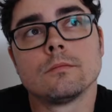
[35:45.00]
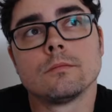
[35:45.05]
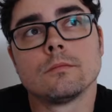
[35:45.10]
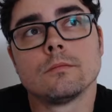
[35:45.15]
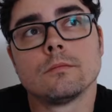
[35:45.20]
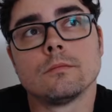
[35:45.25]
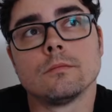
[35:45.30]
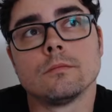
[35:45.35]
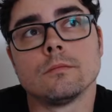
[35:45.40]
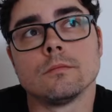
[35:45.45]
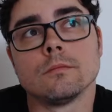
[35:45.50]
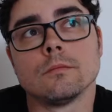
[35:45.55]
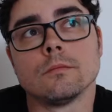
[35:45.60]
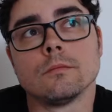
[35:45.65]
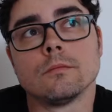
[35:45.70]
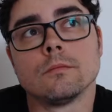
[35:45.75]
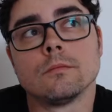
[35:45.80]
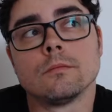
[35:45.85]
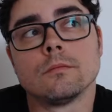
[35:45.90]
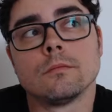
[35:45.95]
I
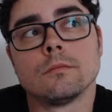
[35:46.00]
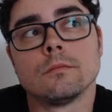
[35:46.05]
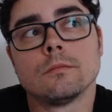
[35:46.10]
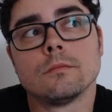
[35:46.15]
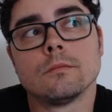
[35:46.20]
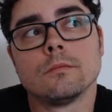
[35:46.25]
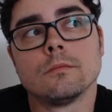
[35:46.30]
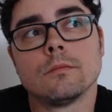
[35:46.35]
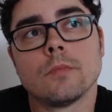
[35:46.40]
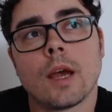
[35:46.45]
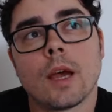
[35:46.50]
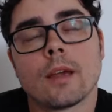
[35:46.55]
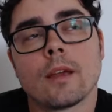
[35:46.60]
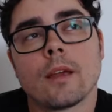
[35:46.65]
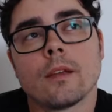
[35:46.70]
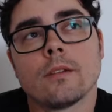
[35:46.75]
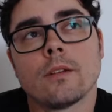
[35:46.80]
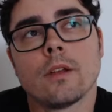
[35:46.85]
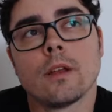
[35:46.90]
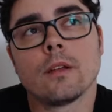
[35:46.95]

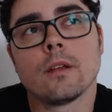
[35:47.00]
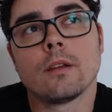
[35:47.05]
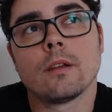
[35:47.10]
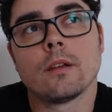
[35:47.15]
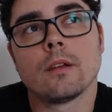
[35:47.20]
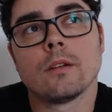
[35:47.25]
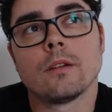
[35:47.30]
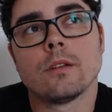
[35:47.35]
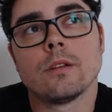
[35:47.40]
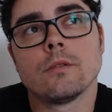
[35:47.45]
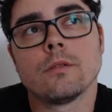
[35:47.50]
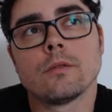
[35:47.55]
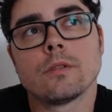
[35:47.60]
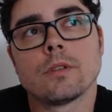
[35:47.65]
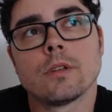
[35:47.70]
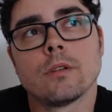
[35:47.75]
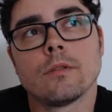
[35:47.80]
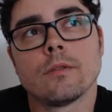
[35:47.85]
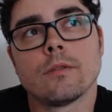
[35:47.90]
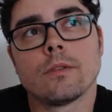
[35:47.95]
guess I could use
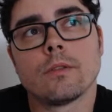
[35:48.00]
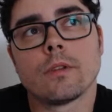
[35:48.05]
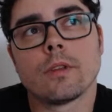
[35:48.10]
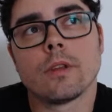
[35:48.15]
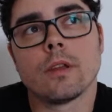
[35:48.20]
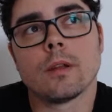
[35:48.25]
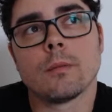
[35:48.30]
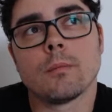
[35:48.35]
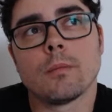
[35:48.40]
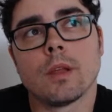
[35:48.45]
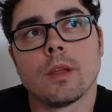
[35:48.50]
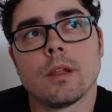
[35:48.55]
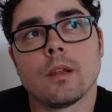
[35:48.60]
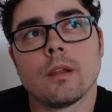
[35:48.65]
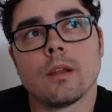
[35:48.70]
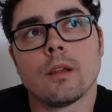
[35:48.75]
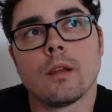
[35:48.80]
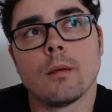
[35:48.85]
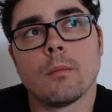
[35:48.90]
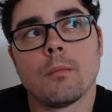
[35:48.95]
it for the
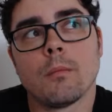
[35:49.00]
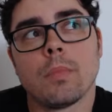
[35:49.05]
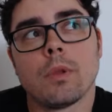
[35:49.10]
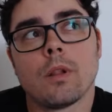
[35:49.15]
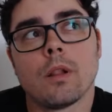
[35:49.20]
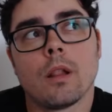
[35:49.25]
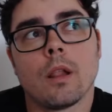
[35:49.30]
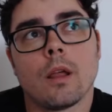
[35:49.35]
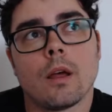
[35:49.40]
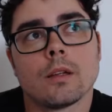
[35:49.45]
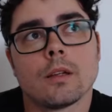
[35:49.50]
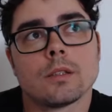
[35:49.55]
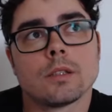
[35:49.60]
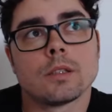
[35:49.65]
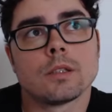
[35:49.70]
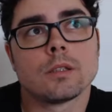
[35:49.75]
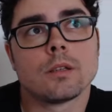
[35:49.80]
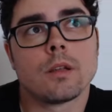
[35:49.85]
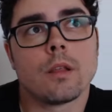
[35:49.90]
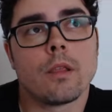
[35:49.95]
admin
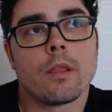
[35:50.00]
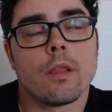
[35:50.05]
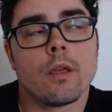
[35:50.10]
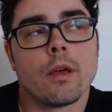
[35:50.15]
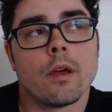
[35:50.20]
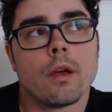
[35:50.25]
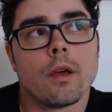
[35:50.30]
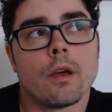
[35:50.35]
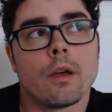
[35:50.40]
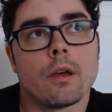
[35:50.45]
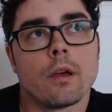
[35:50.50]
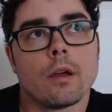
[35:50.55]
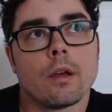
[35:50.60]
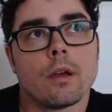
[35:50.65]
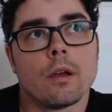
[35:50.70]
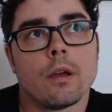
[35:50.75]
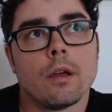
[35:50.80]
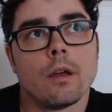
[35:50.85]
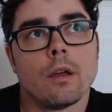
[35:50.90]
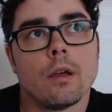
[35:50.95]
plus the,
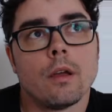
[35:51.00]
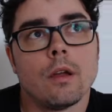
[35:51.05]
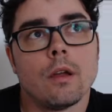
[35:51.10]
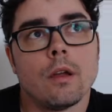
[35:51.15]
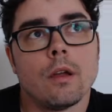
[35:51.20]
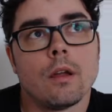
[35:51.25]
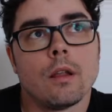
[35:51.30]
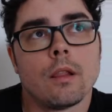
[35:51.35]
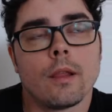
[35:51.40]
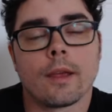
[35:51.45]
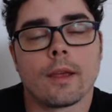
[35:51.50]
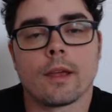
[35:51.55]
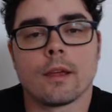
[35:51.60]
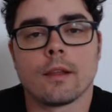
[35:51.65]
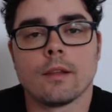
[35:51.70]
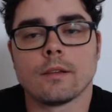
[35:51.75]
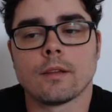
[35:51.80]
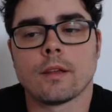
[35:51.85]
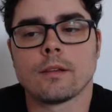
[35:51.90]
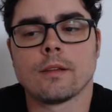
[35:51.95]

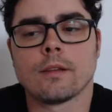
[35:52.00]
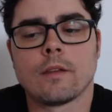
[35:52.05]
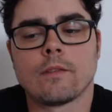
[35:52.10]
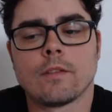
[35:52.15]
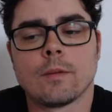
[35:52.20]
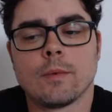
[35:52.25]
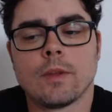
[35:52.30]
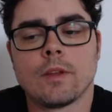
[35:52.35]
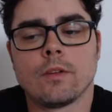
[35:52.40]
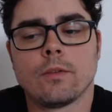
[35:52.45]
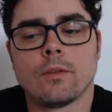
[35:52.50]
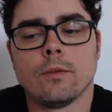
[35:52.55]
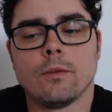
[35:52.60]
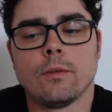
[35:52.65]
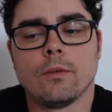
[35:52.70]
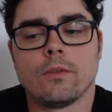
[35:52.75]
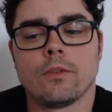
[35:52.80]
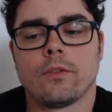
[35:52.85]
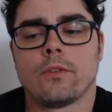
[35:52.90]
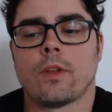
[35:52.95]
it doesn't have to be
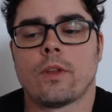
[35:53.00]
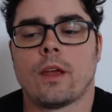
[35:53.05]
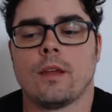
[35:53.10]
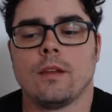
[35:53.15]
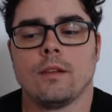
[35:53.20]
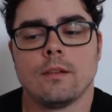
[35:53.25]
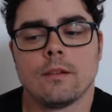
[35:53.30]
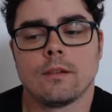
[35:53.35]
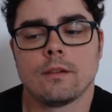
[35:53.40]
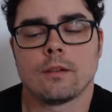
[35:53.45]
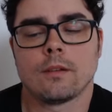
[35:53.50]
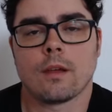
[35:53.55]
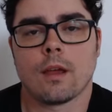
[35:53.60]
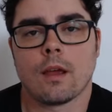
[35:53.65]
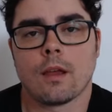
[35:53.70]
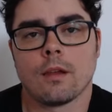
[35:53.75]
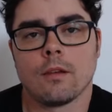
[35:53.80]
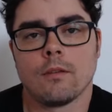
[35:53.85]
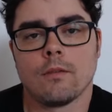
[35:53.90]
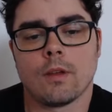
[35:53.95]
2 sites,
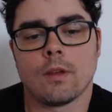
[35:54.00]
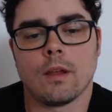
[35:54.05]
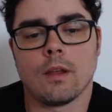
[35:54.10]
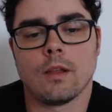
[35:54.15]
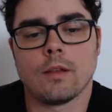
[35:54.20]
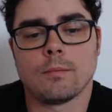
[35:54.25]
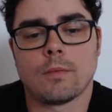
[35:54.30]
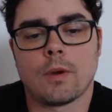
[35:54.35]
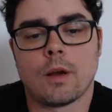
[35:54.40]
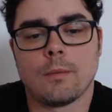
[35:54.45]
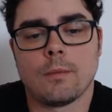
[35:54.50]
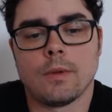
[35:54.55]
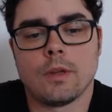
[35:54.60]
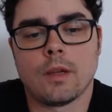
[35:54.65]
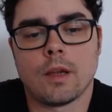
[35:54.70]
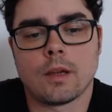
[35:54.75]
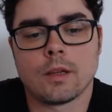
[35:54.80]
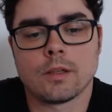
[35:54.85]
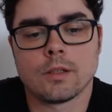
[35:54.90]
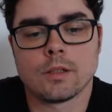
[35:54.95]
kind of.
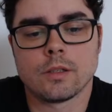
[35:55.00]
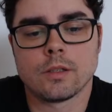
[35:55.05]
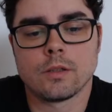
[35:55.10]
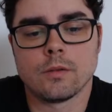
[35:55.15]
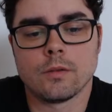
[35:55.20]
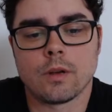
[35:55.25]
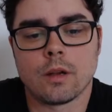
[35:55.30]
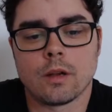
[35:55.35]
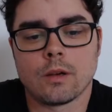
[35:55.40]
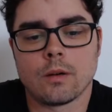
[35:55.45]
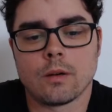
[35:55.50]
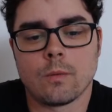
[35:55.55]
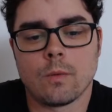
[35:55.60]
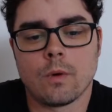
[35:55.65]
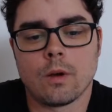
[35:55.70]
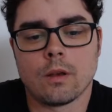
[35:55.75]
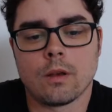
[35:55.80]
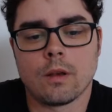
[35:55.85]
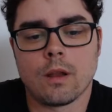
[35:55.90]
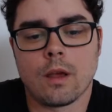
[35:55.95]
I could just do it under
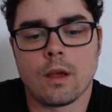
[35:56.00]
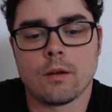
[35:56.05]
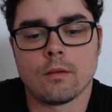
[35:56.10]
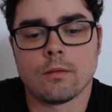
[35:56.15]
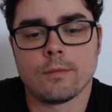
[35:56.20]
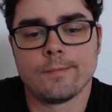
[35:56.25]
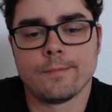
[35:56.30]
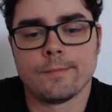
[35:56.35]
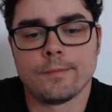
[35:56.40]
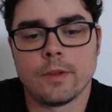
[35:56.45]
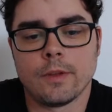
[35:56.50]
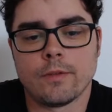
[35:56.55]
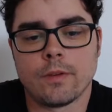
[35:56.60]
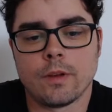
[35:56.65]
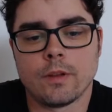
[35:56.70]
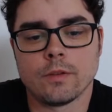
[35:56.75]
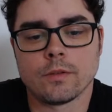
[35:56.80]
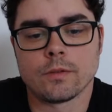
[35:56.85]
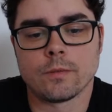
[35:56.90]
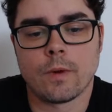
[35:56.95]
1 now if I
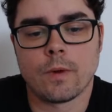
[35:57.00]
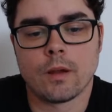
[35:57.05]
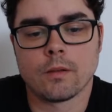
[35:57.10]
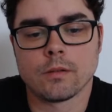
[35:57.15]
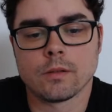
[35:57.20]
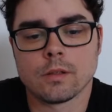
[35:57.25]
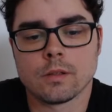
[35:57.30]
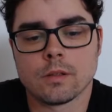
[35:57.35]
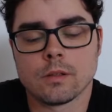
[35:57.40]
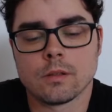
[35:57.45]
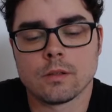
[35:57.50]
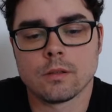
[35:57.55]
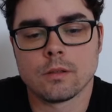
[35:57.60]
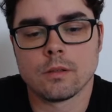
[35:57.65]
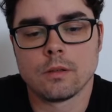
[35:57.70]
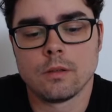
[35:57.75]
use routes.